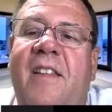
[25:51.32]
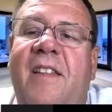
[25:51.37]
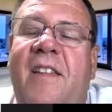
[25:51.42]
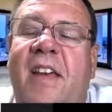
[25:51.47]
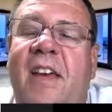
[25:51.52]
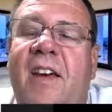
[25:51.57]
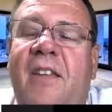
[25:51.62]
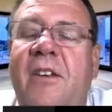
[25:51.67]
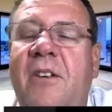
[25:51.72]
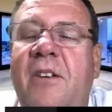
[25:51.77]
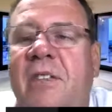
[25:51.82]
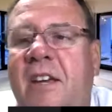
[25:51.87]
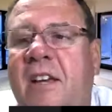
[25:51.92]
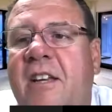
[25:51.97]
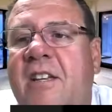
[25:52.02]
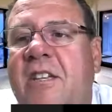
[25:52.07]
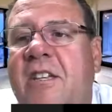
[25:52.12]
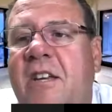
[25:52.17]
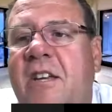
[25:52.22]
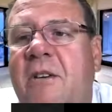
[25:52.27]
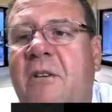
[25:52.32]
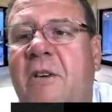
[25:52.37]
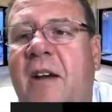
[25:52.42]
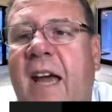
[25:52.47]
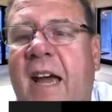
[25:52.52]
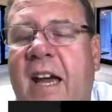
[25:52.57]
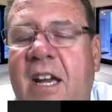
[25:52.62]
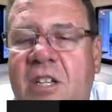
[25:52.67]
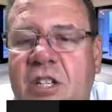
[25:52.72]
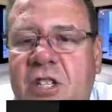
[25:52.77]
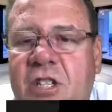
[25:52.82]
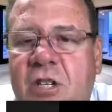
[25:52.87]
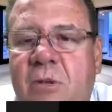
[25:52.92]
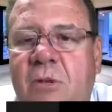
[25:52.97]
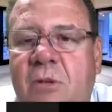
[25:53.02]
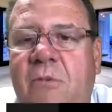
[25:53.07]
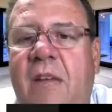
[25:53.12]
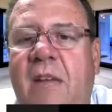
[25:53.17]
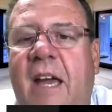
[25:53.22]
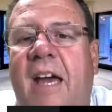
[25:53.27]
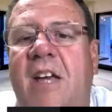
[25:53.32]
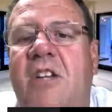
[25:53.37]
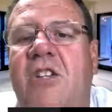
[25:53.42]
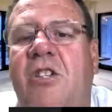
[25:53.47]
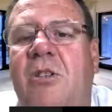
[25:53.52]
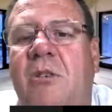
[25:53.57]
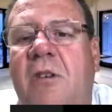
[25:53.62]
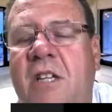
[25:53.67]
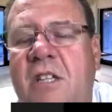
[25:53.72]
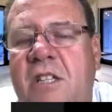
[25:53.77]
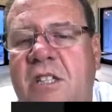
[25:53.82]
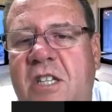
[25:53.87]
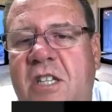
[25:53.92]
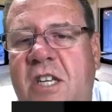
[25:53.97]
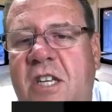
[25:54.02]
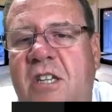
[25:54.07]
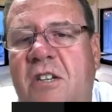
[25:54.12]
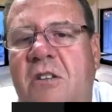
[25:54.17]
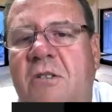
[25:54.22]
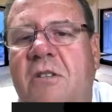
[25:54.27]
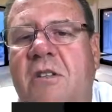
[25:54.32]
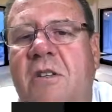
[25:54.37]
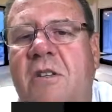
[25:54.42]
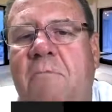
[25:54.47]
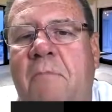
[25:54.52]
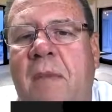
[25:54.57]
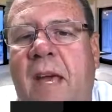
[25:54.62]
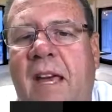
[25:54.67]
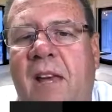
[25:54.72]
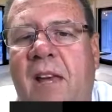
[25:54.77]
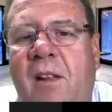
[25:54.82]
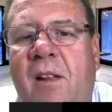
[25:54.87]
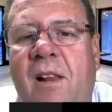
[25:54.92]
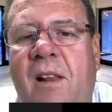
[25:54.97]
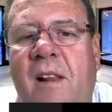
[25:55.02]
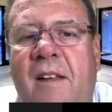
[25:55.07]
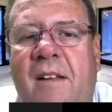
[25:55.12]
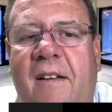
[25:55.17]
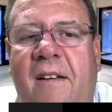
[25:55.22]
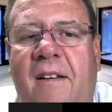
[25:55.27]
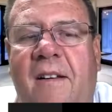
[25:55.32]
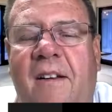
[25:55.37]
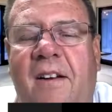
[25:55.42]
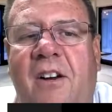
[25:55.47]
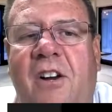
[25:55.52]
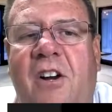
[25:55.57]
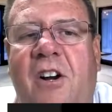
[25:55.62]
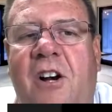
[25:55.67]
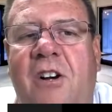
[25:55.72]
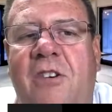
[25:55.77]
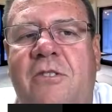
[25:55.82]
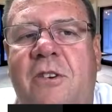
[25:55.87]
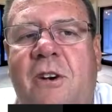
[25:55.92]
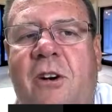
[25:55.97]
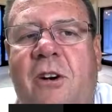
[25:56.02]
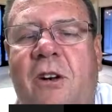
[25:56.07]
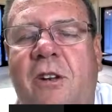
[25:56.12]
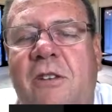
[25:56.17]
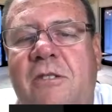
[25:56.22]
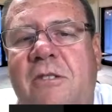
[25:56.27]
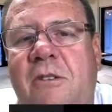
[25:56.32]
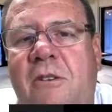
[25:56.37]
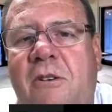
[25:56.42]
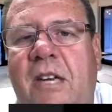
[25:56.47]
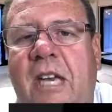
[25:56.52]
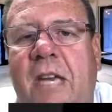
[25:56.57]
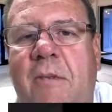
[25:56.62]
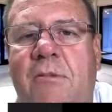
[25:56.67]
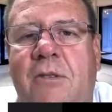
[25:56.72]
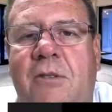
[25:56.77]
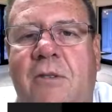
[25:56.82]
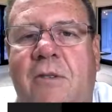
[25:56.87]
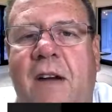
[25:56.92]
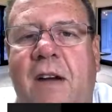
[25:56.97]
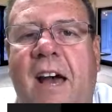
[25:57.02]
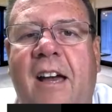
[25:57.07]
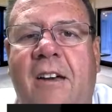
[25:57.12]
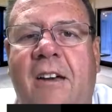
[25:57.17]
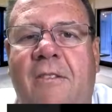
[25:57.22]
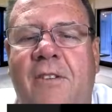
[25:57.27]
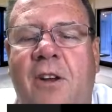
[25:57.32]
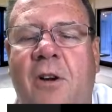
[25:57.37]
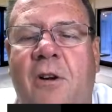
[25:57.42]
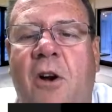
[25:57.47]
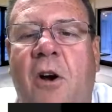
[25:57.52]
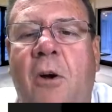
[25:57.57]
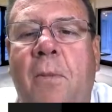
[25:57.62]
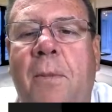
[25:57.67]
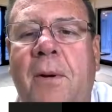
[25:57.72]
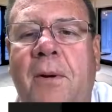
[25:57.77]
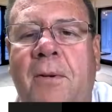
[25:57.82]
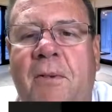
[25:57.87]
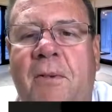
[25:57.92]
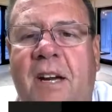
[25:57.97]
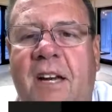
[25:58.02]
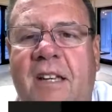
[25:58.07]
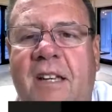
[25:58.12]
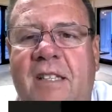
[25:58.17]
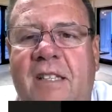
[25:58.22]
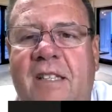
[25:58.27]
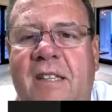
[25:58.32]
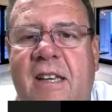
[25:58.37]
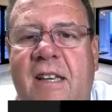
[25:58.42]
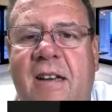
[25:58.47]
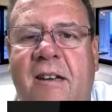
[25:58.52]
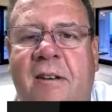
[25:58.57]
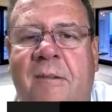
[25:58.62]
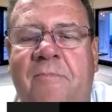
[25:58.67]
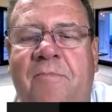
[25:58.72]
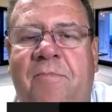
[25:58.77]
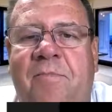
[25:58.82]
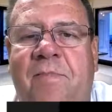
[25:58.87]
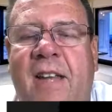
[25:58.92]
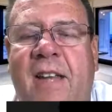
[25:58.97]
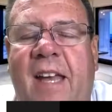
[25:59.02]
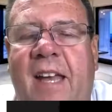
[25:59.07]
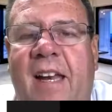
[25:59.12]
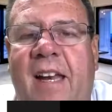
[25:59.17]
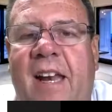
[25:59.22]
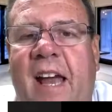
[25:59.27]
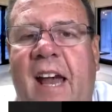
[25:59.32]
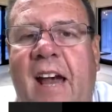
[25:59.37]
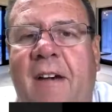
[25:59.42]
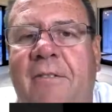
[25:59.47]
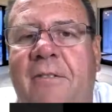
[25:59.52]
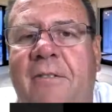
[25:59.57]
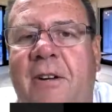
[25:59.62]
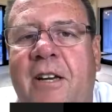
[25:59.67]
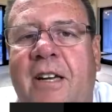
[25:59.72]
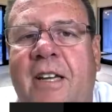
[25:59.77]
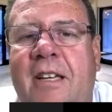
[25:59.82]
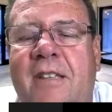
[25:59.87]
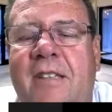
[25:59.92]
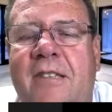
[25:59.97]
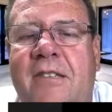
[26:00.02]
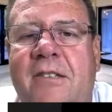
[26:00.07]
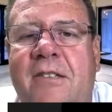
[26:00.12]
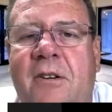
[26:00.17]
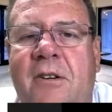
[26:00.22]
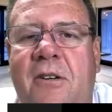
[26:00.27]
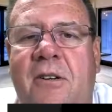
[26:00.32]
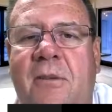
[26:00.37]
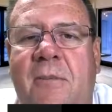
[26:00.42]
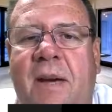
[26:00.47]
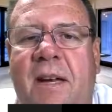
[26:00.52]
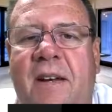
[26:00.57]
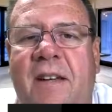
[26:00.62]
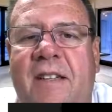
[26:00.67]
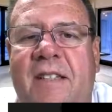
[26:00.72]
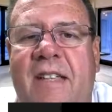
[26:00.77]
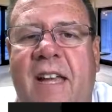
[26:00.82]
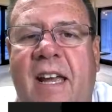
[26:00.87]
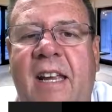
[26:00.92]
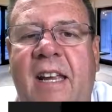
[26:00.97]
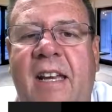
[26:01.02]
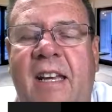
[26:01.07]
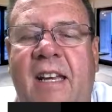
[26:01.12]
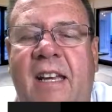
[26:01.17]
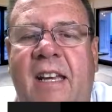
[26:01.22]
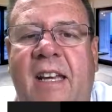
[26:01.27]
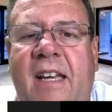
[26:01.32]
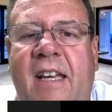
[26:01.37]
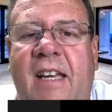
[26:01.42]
The other thing too, as you continue to mail, Kartra also keeps track of your open rates. And after it gets a certain amount of data, it